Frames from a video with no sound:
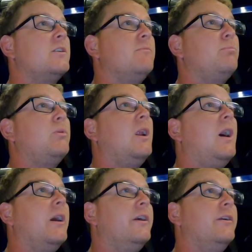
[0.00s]
some
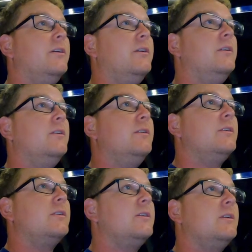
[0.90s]

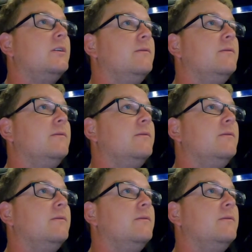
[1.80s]
pliers,